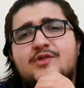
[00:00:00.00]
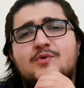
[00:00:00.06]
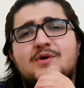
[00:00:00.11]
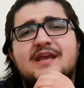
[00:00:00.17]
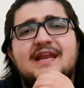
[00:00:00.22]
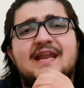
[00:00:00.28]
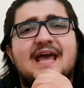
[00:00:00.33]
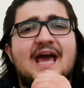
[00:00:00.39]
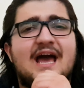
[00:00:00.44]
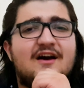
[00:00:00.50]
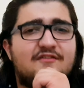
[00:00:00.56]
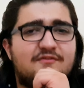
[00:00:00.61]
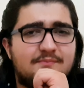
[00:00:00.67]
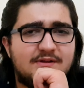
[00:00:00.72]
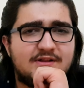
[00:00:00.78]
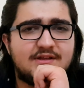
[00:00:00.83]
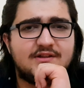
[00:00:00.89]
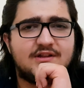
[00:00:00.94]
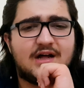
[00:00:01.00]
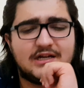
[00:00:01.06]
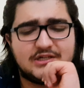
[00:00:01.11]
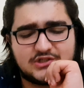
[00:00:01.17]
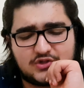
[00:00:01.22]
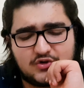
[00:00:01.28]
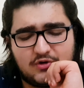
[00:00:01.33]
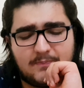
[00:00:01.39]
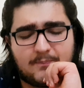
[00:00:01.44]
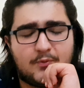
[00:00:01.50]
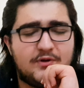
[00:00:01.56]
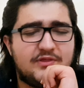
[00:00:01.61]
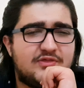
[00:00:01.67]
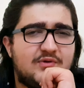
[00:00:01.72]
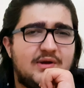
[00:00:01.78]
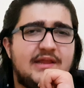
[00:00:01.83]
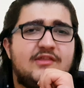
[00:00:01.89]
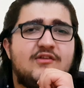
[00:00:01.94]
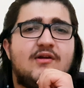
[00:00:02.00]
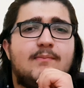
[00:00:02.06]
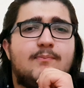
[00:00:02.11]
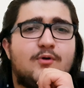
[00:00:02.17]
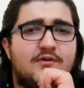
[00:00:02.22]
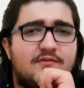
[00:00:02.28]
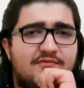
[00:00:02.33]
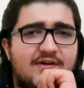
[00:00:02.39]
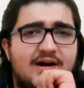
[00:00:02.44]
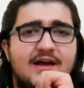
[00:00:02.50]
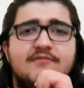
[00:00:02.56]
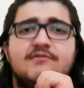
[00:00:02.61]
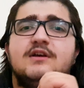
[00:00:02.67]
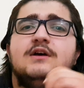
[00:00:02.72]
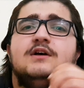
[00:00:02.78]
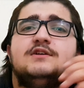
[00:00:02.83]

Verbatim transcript: three and a half million dollars, 3.3, 3.5.